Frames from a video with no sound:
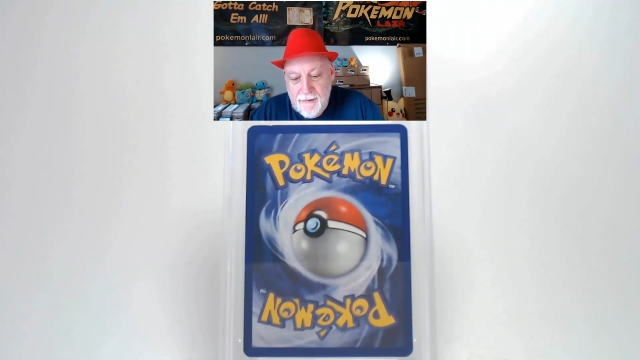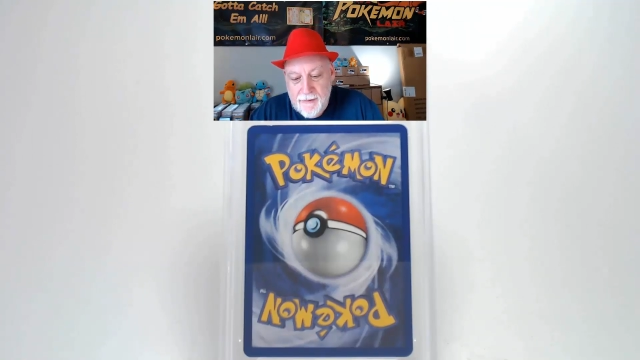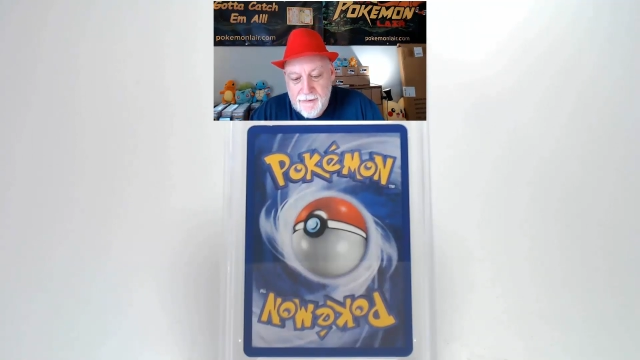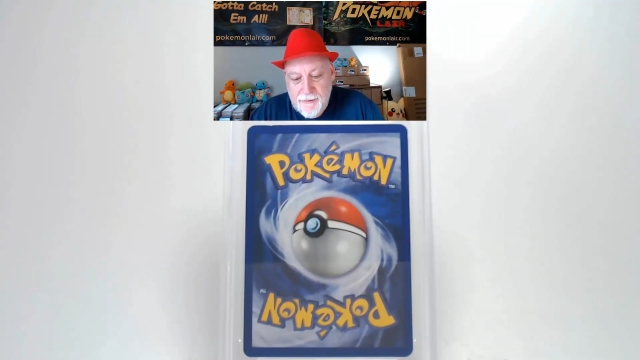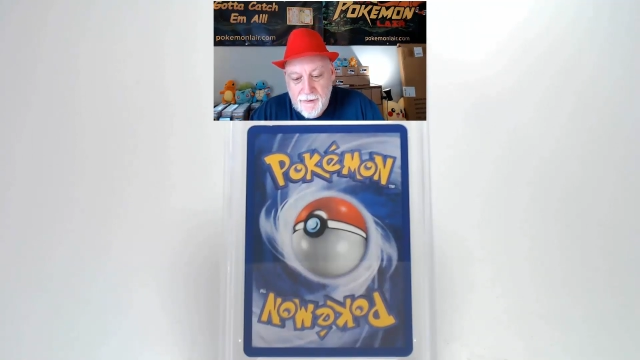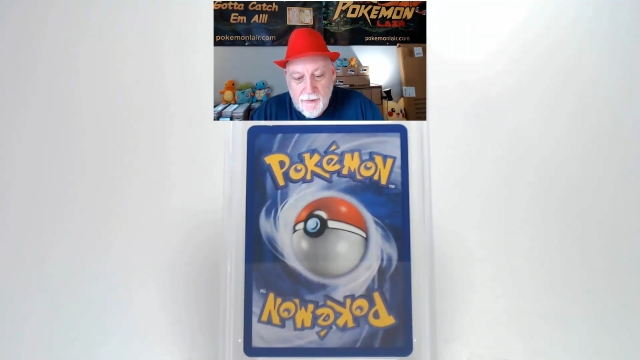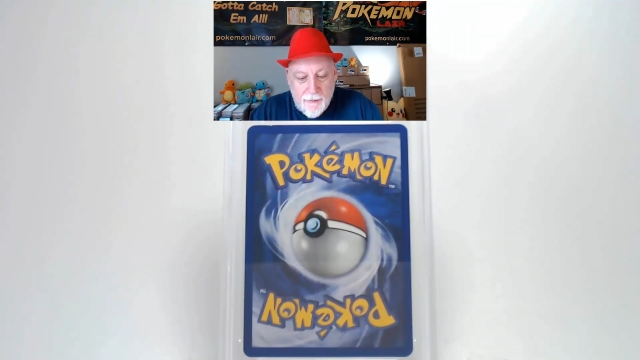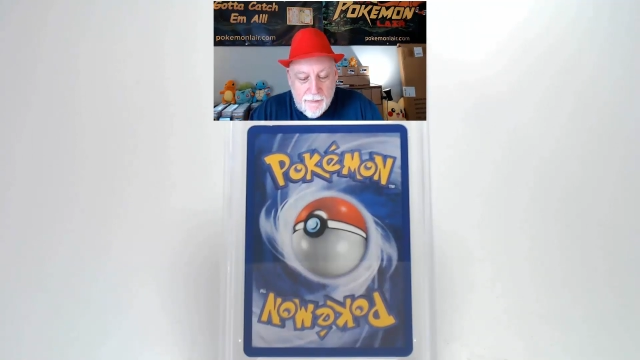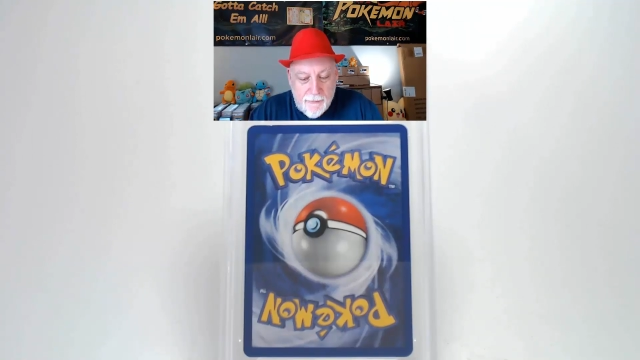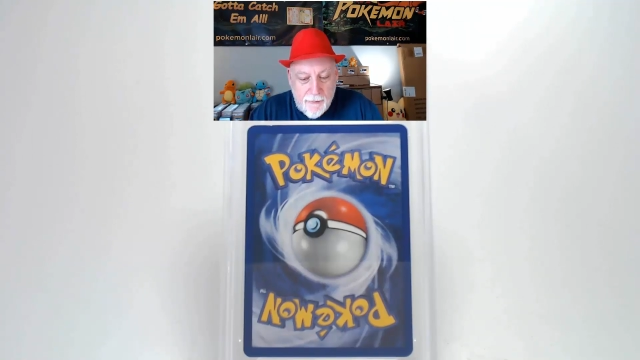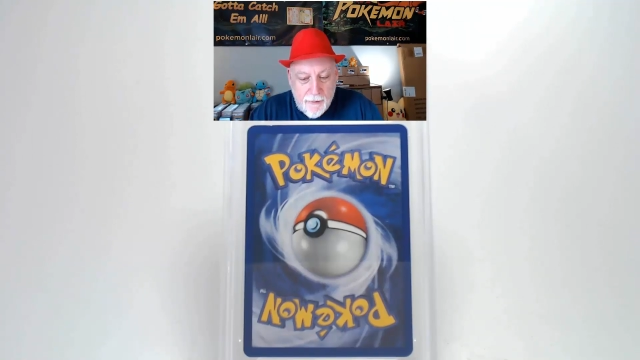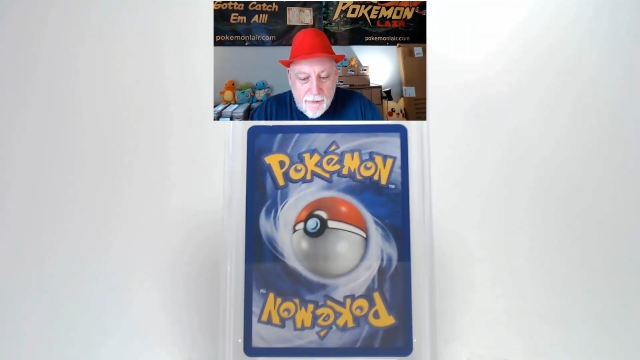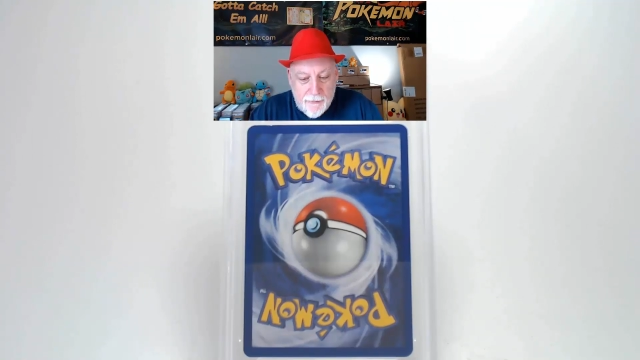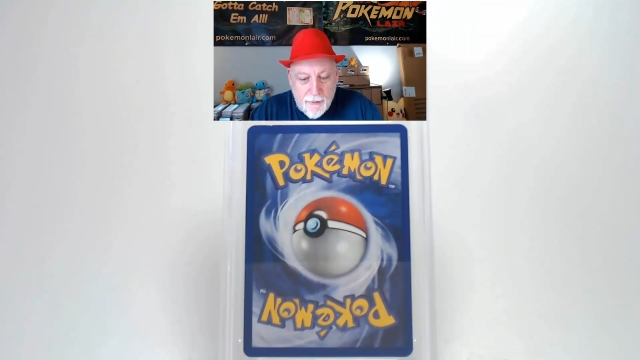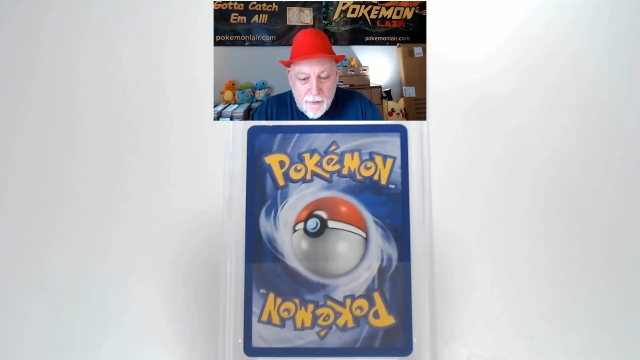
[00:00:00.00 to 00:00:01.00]
There's
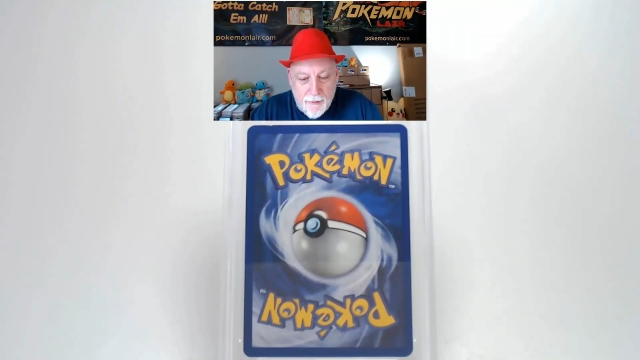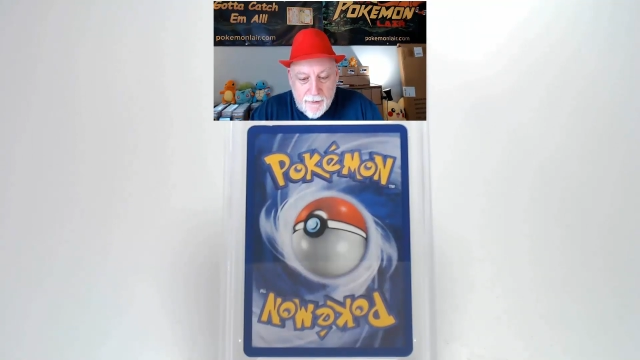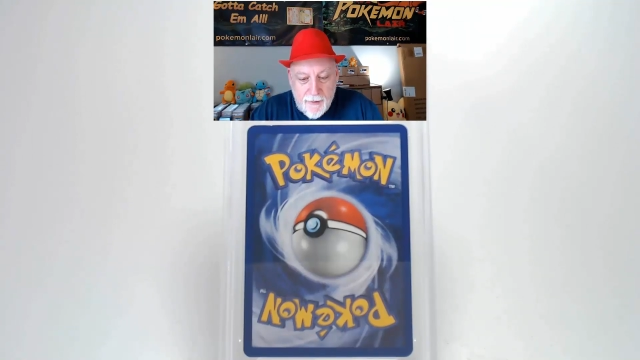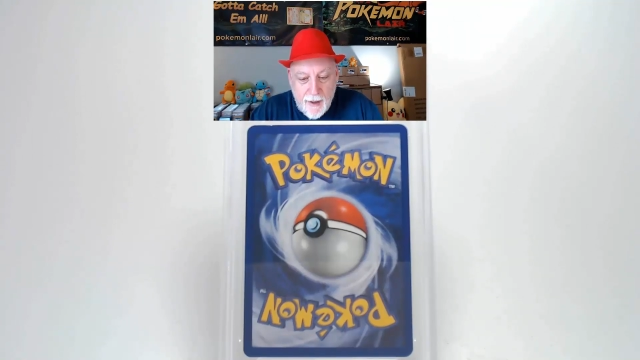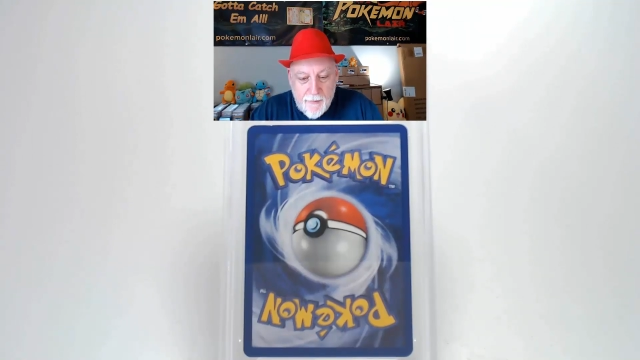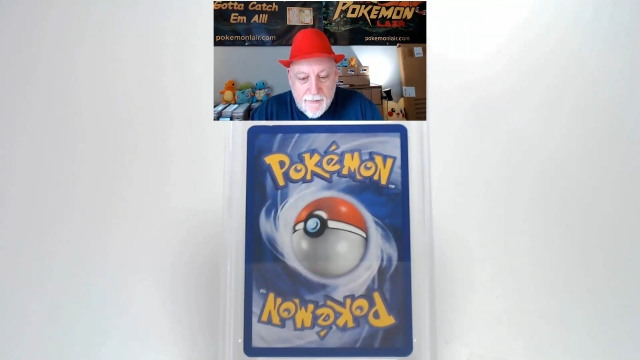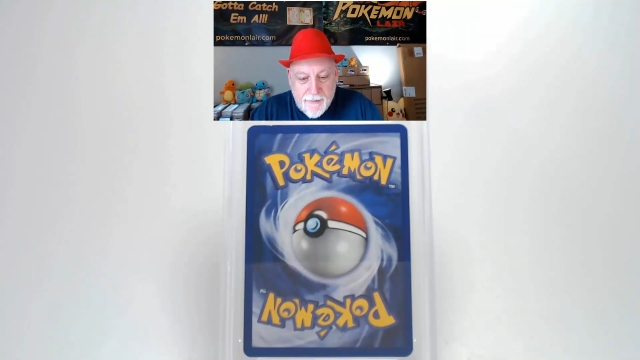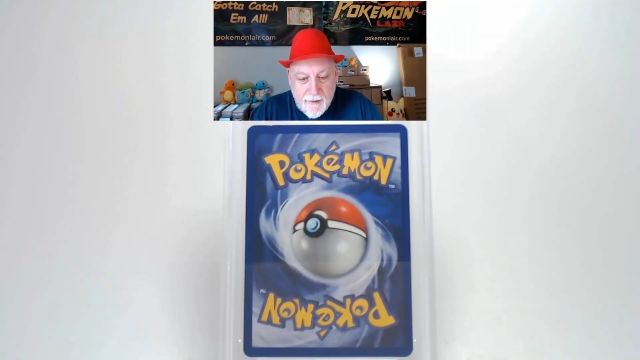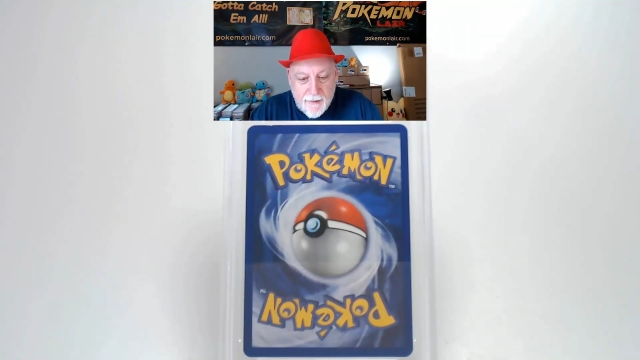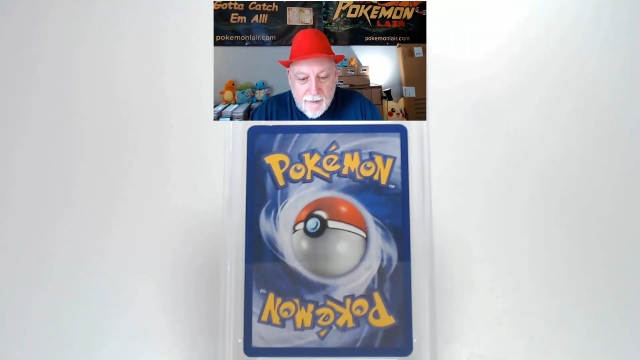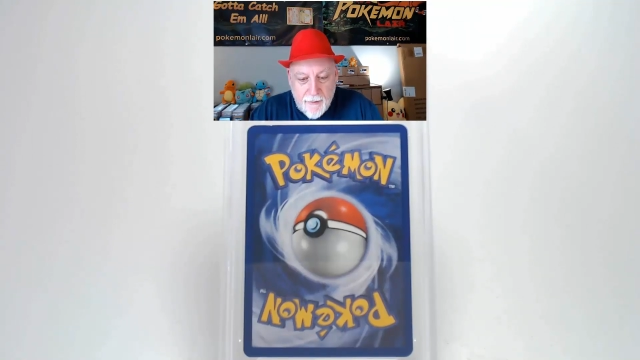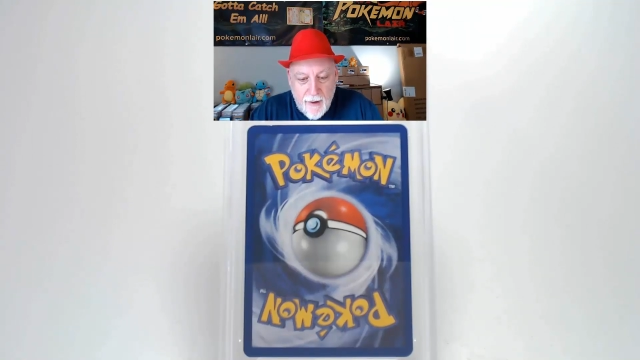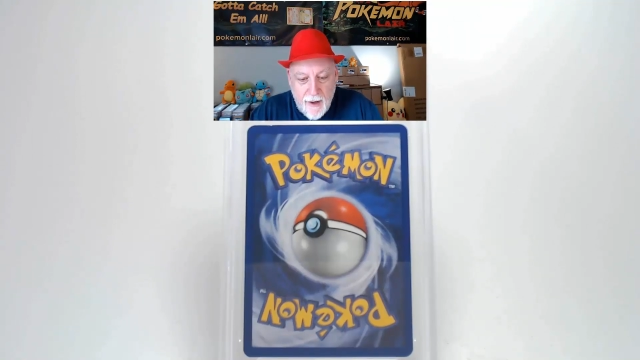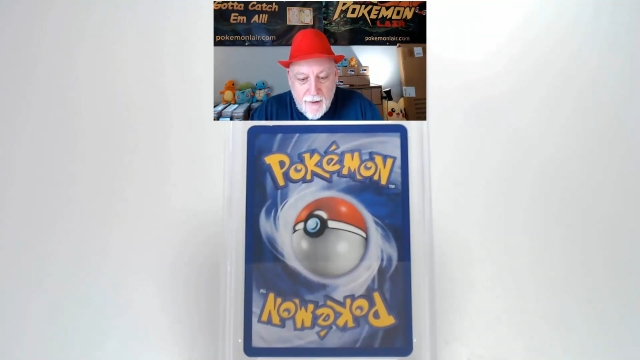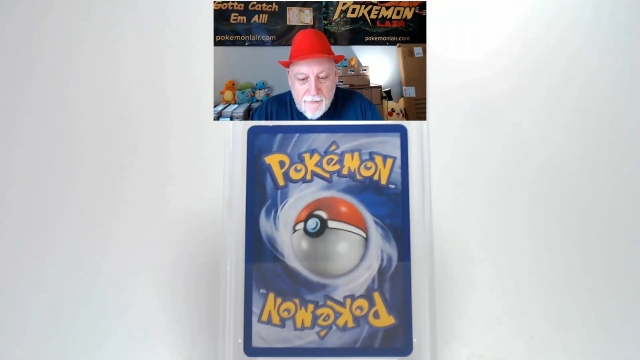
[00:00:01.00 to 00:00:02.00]
no dirt or damage on the
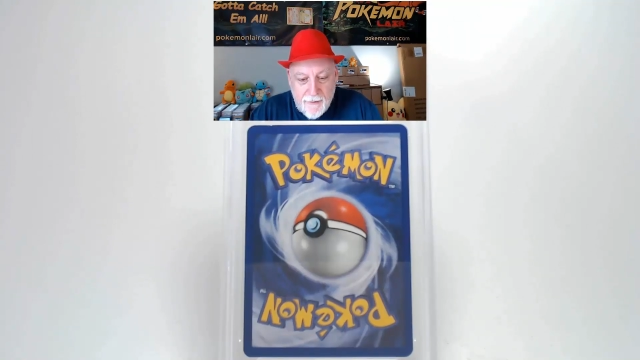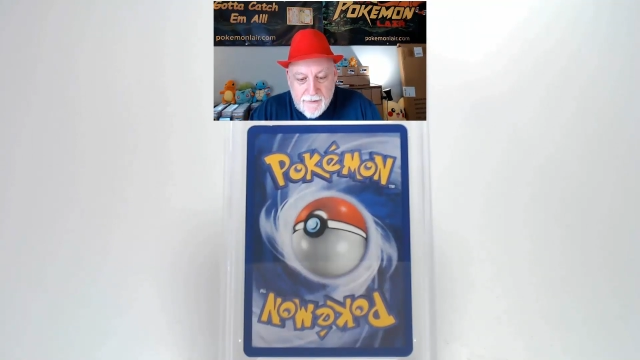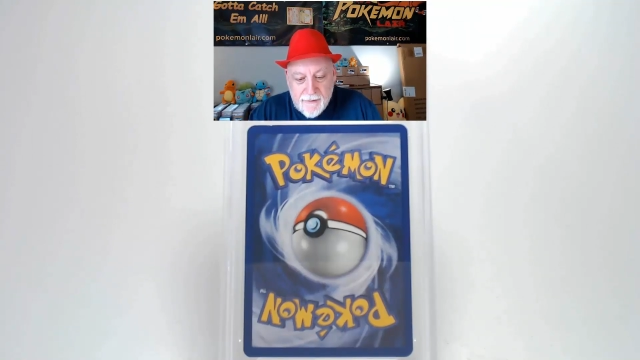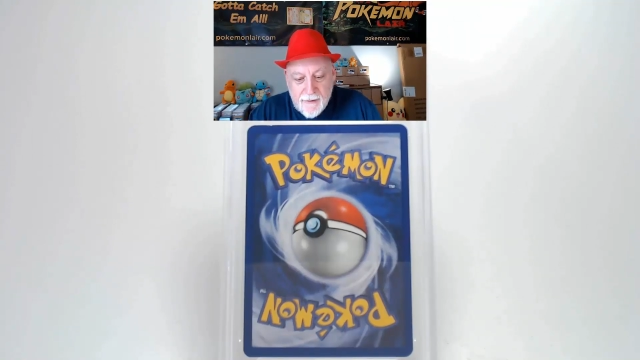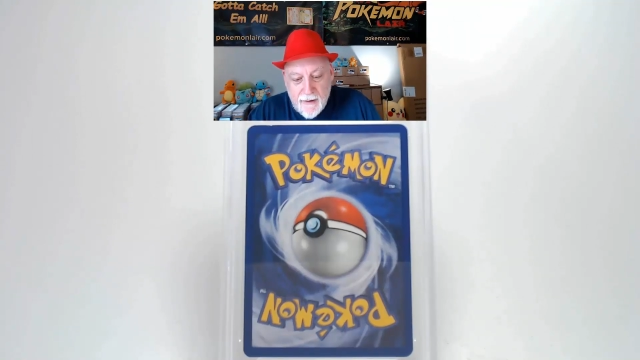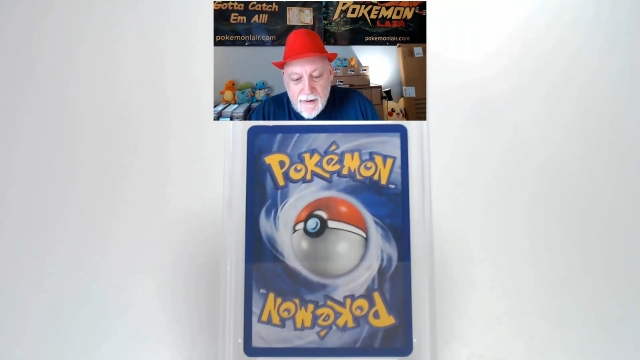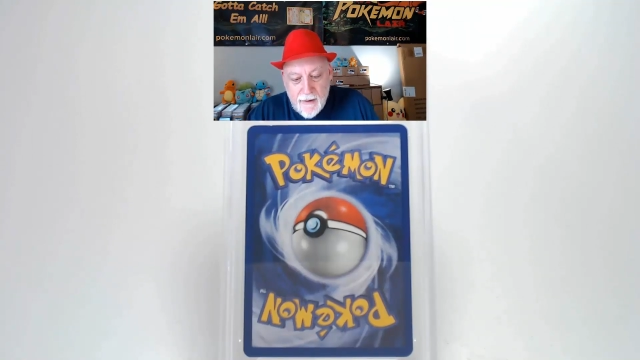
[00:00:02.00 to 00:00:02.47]
graphics.